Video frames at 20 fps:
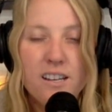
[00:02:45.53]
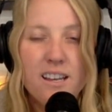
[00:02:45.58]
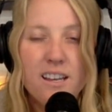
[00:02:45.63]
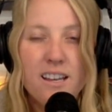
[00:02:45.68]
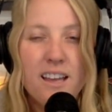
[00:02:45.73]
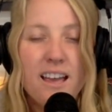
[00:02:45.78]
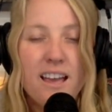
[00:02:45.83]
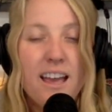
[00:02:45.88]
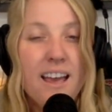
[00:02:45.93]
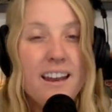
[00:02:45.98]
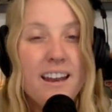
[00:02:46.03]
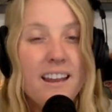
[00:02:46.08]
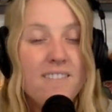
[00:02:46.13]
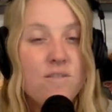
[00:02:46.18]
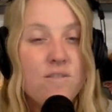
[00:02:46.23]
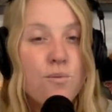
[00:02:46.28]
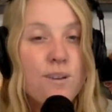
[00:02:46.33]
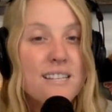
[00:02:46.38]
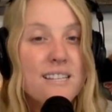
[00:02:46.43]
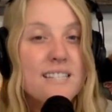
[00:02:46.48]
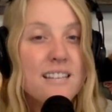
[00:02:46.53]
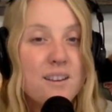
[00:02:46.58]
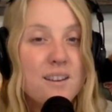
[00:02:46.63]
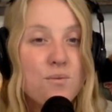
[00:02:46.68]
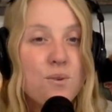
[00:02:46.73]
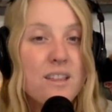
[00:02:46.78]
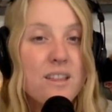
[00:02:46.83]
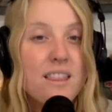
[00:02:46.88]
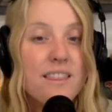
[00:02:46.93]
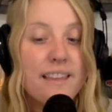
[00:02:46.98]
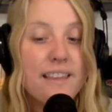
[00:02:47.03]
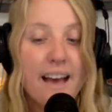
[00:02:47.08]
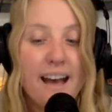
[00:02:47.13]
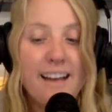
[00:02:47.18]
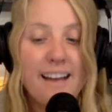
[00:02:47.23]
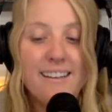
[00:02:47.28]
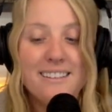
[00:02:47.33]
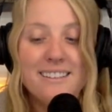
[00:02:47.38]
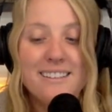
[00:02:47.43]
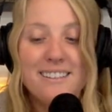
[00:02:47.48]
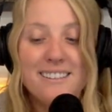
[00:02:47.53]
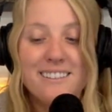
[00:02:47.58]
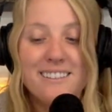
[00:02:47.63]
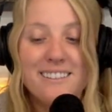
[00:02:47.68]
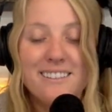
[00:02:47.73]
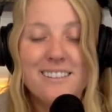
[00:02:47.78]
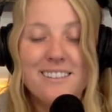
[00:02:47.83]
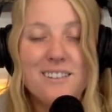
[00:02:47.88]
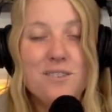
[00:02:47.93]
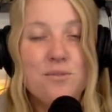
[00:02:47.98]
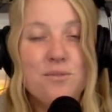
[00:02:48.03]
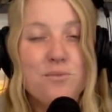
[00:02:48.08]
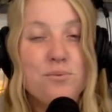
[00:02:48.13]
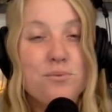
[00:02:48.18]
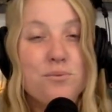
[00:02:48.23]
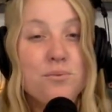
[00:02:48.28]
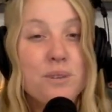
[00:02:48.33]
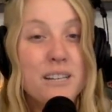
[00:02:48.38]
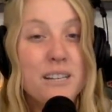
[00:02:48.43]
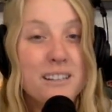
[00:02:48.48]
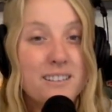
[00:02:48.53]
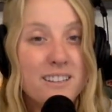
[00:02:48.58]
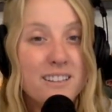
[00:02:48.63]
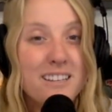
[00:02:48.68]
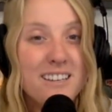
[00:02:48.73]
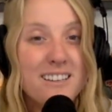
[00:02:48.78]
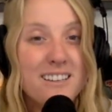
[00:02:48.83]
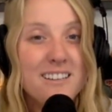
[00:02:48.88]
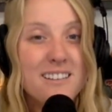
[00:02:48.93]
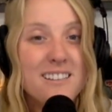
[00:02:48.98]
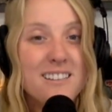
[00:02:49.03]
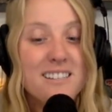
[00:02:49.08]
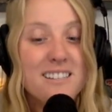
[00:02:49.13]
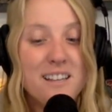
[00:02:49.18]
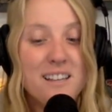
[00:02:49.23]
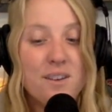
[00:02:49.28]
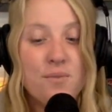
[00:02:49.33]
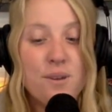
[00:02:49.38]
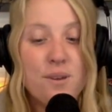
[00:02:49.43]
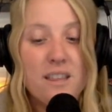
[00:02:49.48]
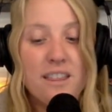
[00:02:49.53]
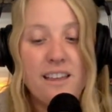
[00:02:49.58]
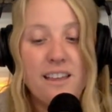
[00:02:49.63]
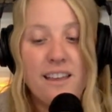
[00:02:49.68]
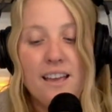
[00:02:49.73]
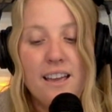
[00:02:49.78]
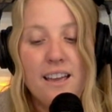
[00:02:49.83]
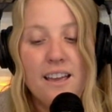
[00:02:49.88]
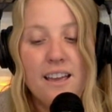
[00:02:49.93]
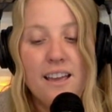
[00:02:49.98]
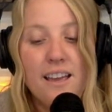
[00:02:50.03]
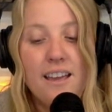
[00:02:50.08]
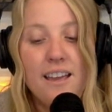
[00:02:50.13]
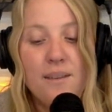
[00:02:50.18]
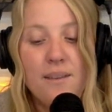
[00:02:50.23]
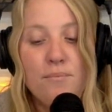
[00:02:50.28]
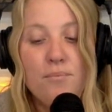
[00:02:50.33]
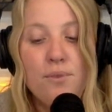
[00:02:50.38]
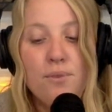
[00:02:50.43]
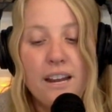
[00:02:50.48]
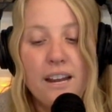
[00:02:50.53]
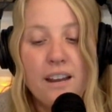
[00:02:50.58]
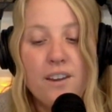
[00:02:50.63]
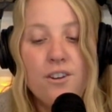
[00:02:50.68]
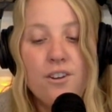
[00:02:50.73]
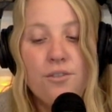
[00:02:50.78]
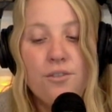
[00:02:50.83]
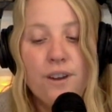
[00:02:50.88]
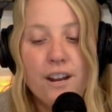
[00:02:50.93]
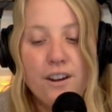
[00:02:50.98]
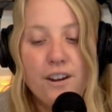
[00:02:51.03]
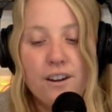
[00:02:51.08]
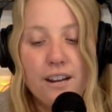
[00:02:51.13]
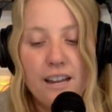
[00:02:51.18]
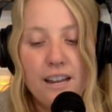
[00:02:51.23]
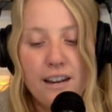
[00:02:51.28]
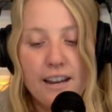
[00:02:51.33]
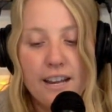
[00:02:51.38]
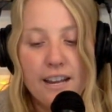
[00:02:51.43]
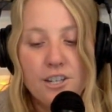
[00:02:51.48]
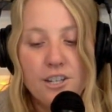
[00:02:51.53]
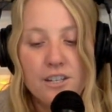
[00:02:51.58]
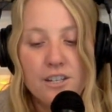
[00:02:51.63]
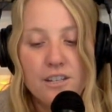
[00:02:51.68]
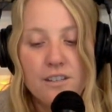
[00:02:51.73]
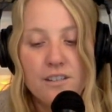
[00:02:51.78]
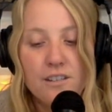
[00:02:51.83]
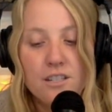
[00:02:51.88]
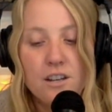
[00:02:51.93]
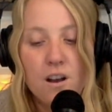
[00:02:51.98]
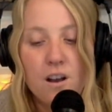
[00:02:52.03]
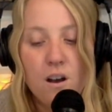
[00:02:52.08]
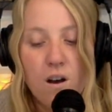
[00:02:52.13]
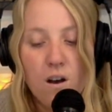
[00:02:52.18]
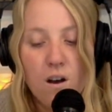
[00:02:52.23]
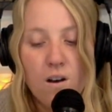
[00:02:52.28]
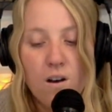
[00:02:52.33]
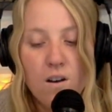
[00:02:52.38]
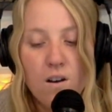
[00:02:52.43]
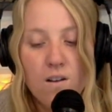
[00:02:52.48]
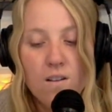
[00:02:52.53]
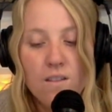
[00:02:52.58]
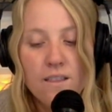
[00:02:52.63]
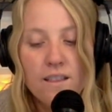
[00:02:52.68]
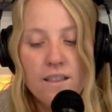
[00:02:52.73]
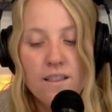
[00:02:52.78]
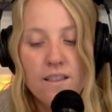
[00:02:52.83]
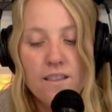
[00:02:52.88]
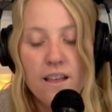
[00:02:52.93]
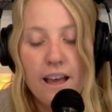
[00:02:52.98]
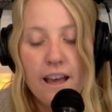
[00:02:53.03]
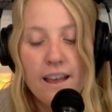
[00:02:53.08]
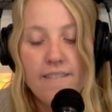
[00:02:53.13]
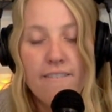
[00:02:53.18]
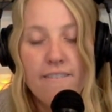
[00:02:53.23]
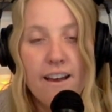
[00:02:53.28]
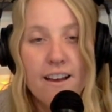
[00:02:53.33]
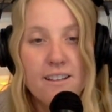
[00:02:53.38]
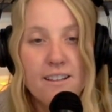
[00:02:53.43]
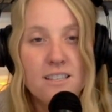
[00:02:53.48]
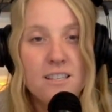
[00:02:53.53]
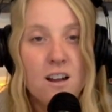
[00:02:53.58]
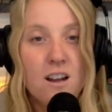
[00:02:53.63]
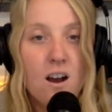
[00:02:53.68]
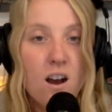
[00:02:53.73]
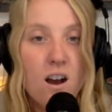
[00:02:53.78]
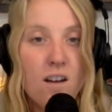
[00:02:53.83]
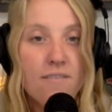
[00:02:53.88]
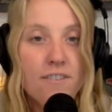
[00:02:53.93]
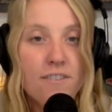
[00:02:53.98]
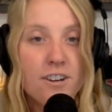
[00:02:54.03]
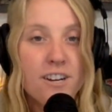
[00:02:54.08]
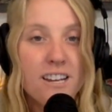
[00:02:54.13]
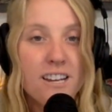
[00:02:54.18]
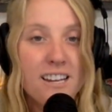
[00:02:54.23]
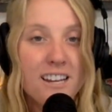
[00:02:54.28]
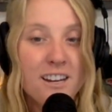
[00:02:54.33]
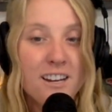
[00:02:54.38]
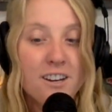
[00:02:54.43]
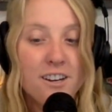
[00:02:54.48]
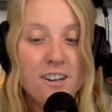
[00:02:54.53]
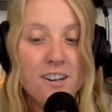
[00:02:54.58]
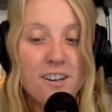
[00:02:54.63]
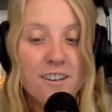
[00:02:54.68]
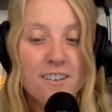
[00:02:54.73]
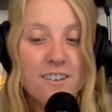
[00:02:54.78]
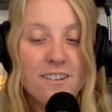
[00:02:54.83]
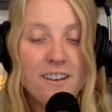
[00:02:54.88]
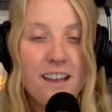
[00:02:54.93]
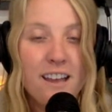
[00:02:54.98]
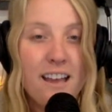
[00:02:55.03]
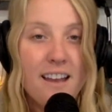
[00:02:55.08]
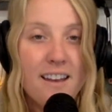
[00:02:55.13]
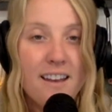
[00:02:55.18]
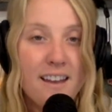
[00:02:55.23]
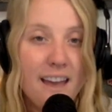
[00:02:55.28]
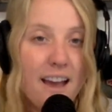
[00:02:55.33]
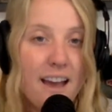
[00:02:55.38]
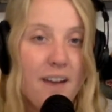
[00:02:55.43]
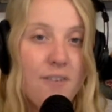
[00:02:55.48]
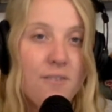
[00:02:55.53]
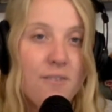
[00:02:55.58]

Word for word: And if we sit with that, really sit with it, it can bring a greater connection to all that life has to offer here and now.